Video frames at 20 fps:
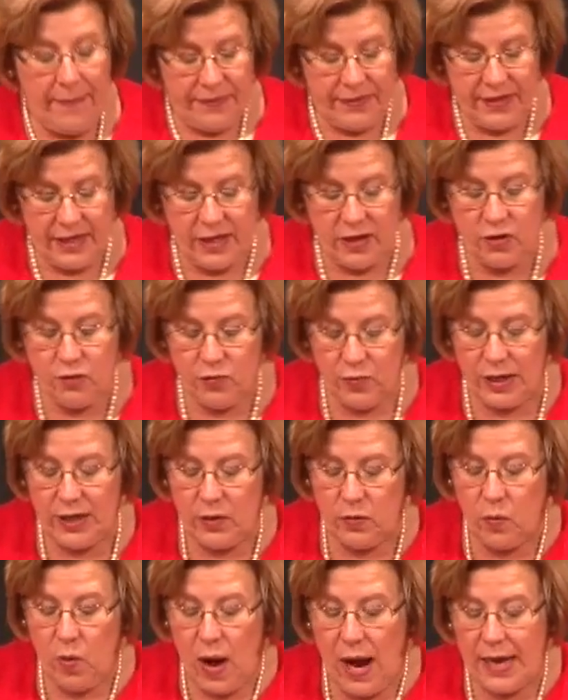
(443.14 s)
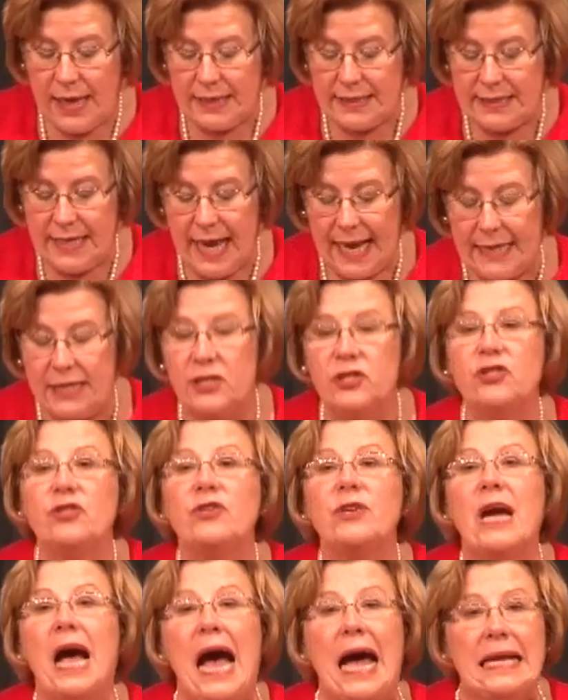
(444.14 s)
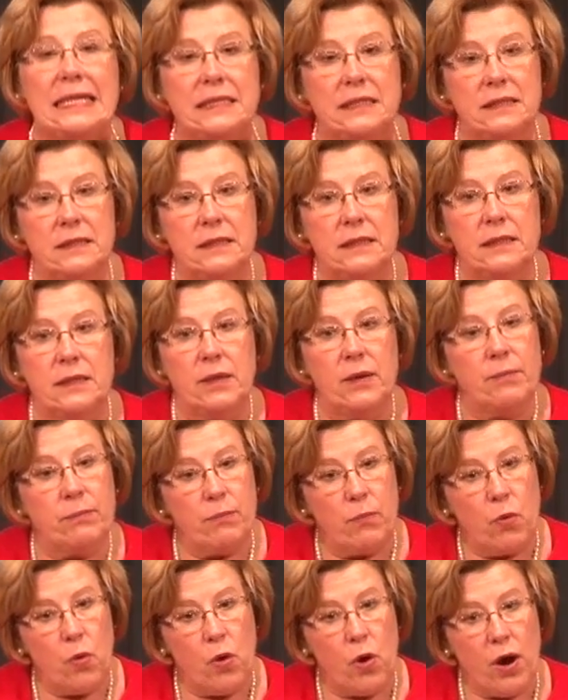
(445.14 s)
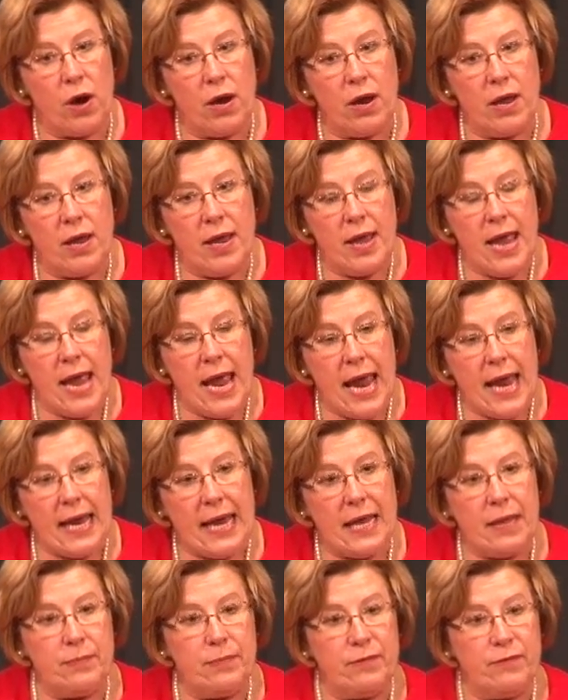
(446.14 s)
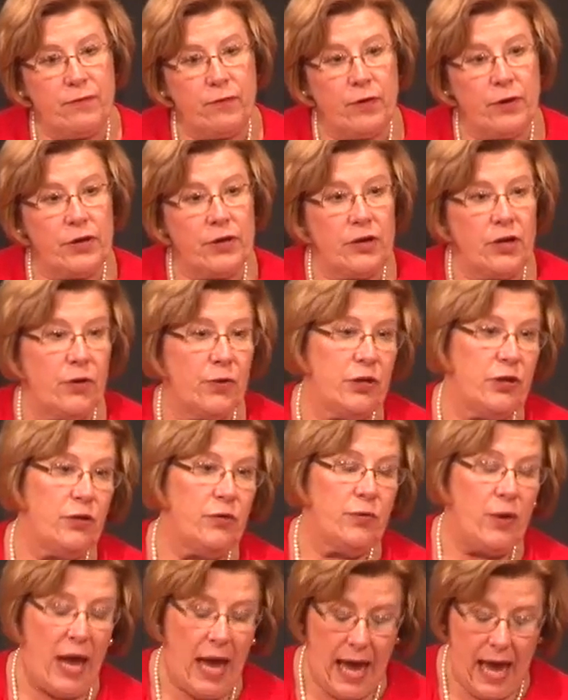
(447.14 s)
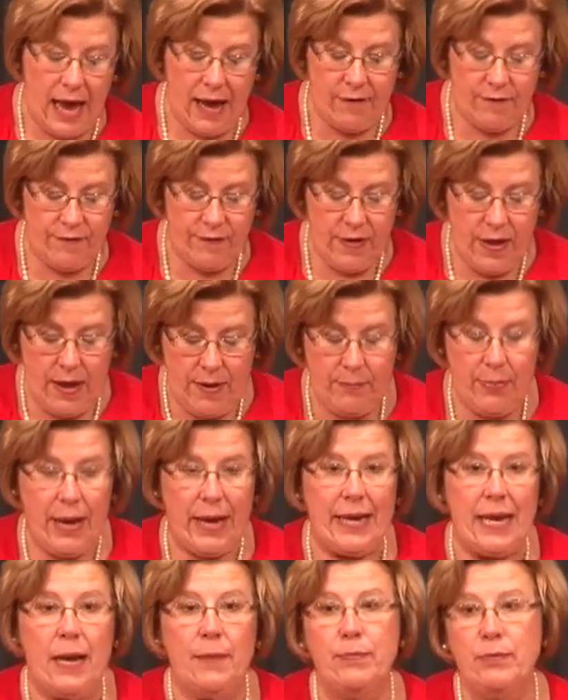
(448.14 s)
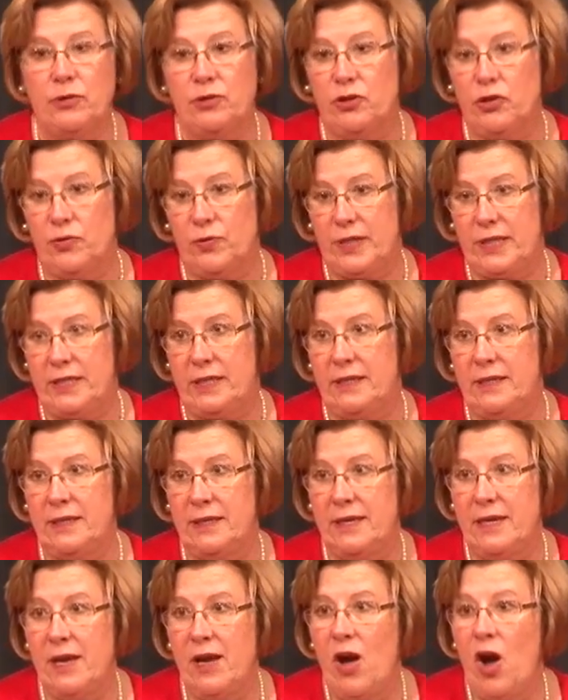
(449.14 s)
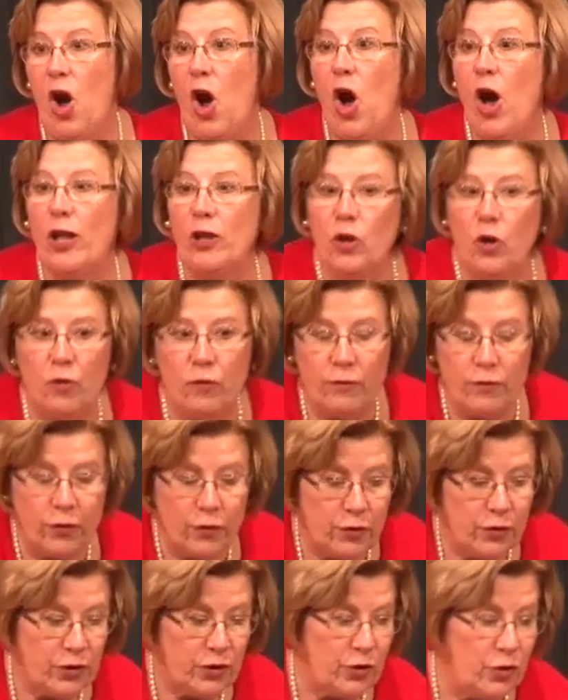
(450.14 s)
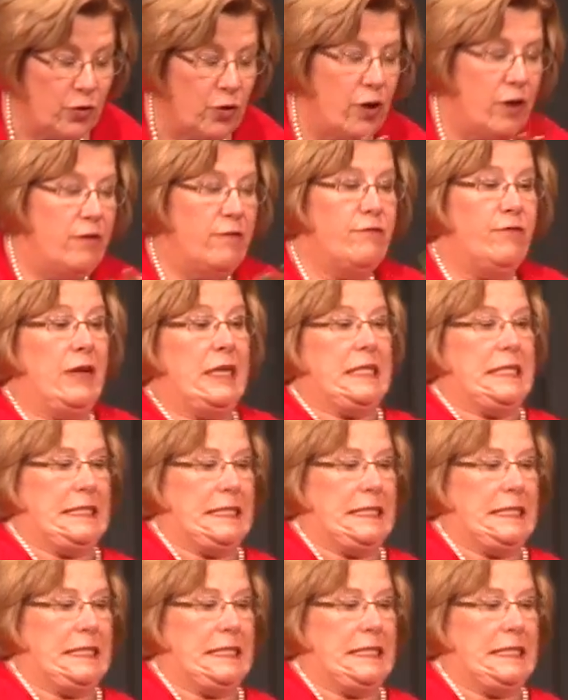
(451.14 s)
the green wire tends to cut more, and before you know it, you have pineapple juice all over your front